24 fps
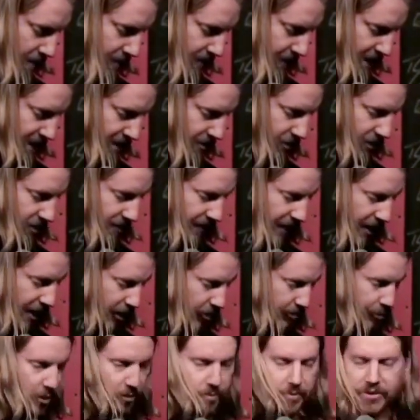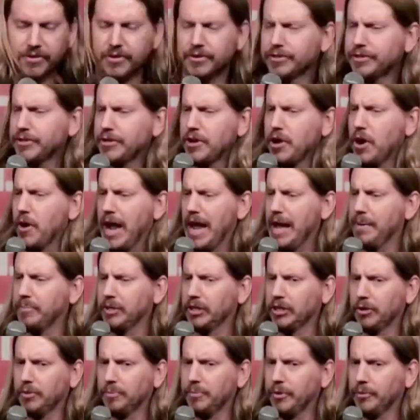These are available, but there's no
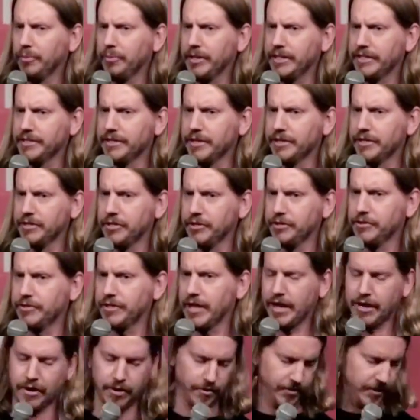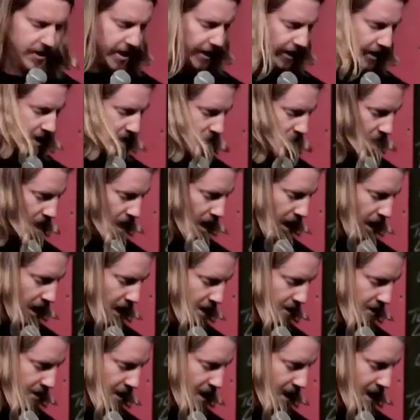applicable business use, I don't think.
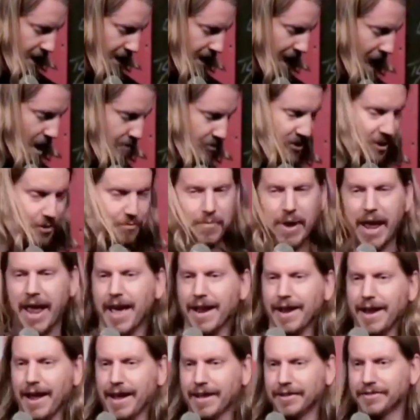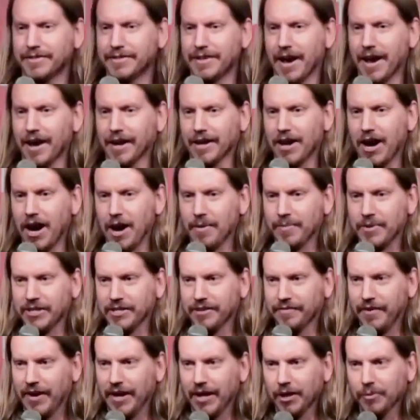CaptainManhands.com is
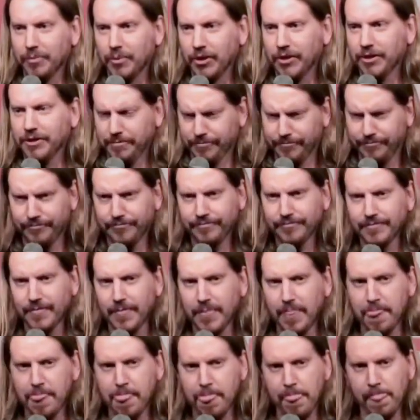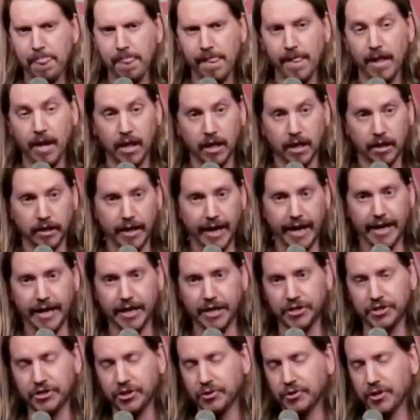available.
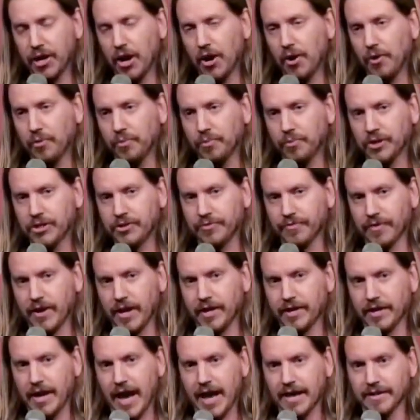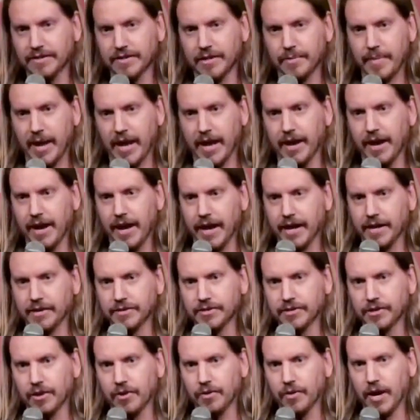Ladies, you know which friend has the man hand,
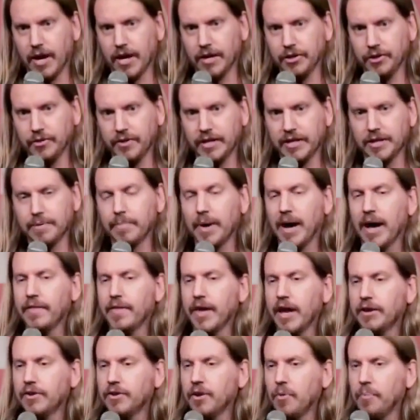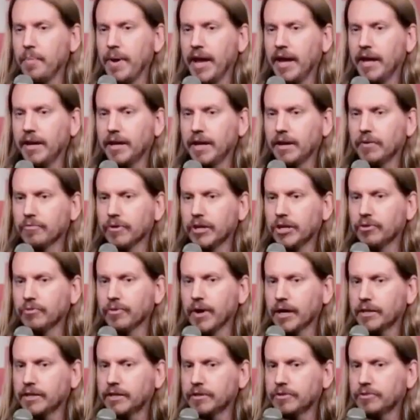so you need to buy that domain and
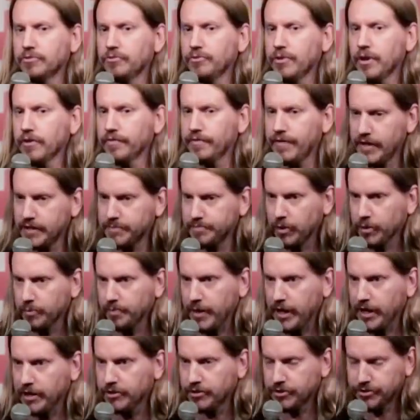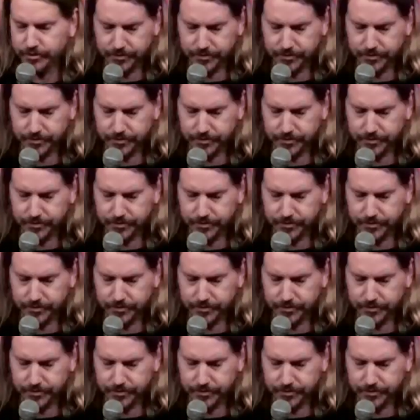redirect it to their Facebook page.